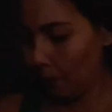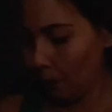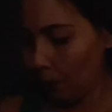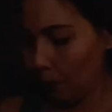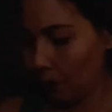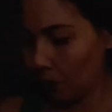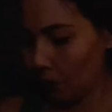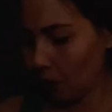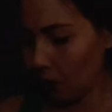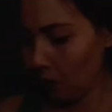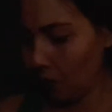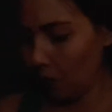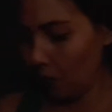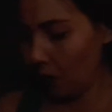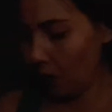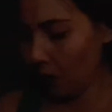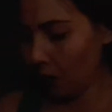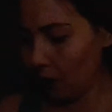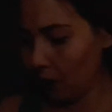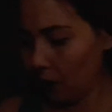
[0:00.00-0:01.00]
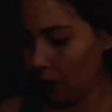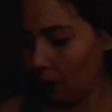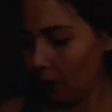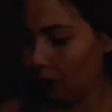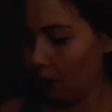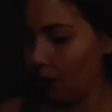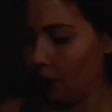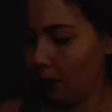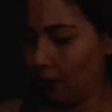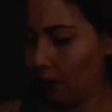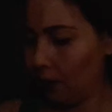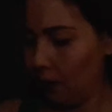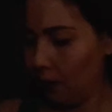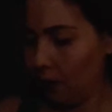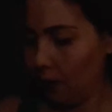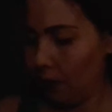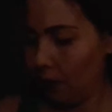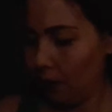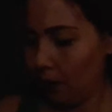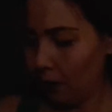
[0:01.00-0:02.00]
you are so lucky
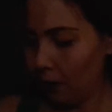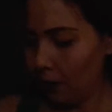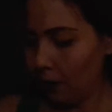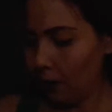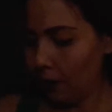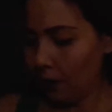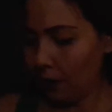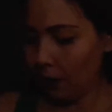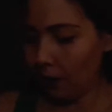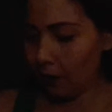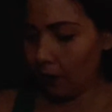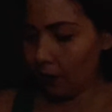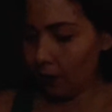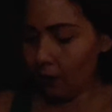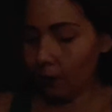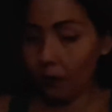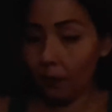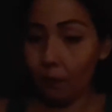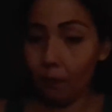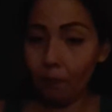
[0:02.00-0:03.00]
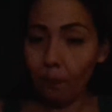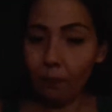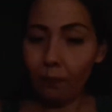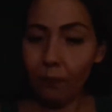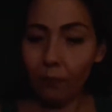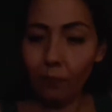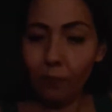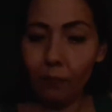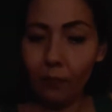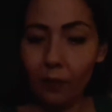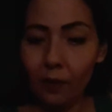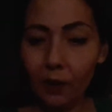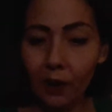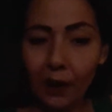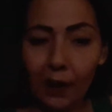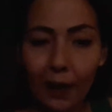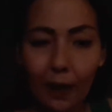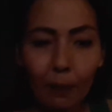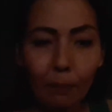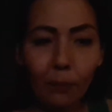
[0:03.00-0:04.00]
that the
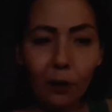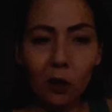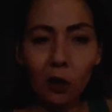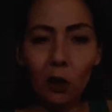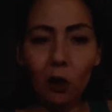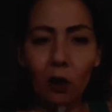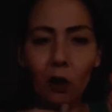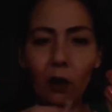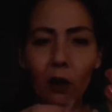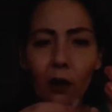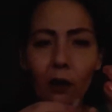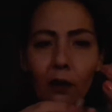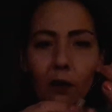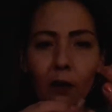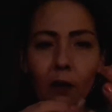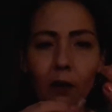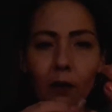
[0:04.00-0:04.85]
cap is on,